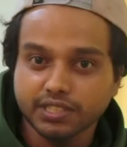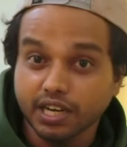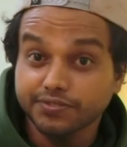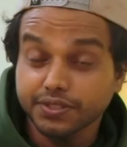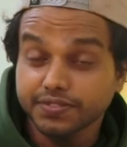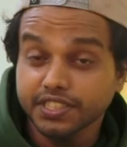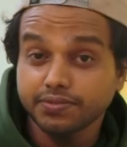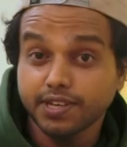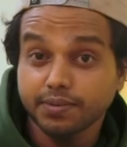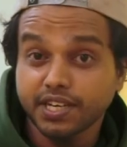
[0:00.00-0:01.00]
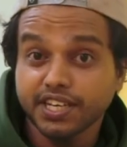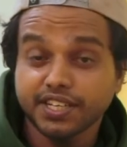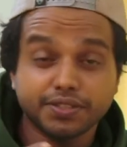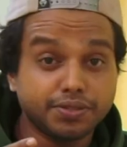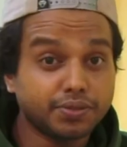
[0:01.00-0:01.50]
with After Effects, whereby
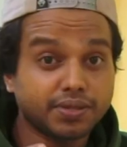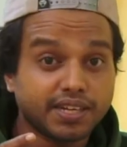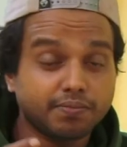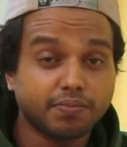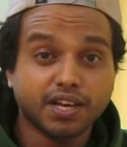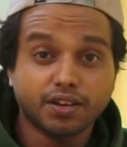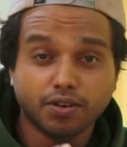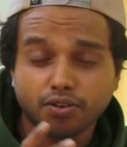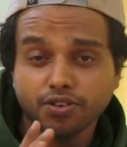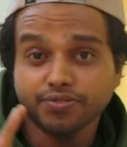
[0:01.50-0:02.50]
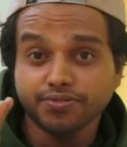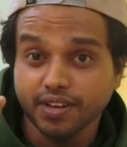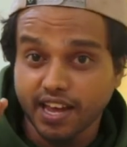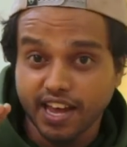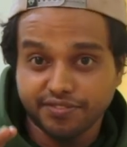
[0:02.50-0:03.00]
you can imply a lot of
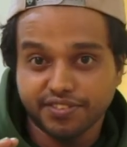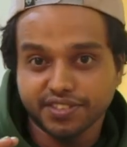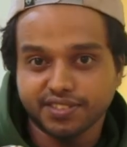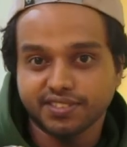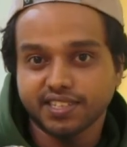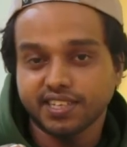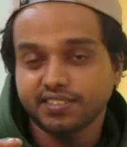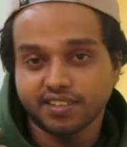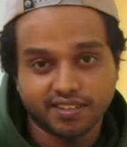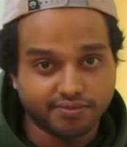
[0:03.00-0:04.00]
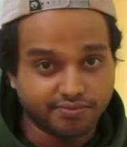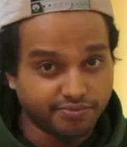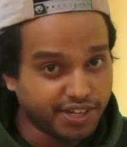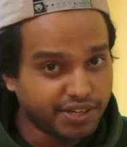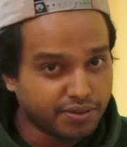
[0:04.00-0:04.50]
effects inside the
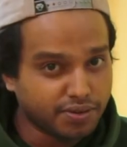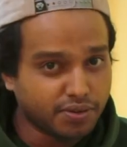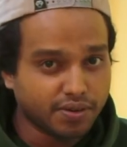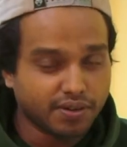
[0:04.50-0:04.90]
video,